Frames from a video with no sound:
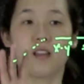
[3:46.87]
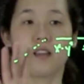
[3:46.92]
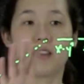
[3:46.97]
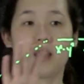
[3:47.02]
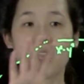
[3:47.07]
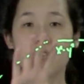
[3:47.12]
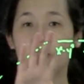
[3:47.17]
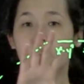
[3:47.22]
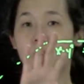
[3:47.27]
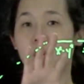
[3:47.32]

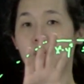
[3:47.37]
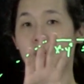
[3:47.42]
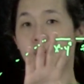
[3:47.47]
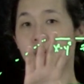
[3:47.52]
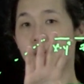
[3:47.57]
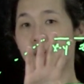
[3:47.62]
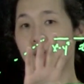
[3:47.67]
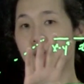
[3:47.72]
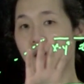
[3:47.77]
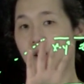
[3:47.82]
these
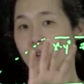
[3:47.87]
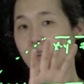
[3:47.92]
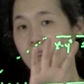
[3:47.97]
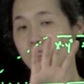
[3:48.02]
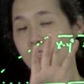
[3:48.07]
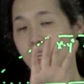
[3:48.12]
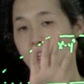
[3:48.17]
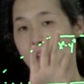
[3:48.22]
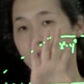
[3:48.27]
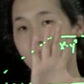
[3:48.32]
orbitals are all
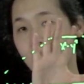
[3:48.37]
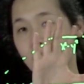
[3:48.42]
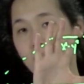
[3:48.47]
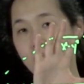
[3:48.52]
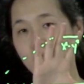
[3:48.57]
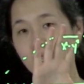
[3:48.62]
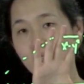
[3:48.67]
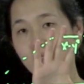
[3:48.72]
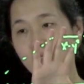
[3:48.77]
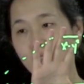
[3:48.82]
kind of up
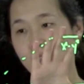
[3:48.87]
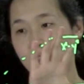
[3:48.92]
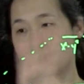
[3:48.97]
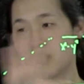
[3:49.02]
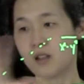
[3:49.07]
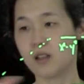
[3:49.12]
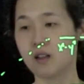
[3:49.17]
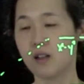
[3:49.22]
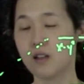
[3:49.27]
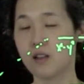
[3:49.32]
here,
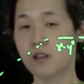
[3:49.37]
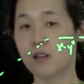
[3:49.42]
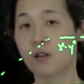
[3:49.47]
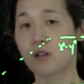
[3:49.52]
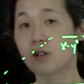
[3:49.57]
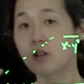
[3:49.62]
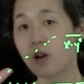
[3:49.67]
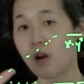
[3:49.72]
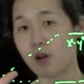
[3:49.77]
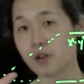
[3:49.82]
they're
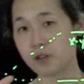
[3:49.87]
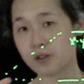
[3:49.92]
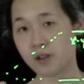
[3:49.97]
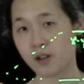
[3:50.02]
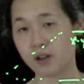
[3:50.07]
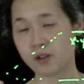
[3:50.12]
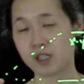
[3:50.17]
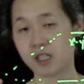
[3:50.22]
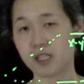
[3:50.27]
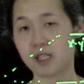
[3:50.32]
closer in
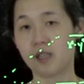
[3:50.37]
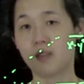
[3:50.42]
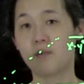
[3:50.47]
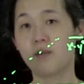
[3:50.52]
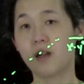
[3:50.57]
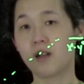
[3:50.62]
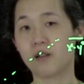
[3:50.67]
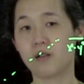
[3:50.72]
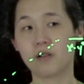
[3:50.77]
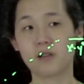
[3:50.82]
energy to the
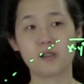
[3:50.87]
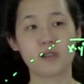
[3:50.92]
metals.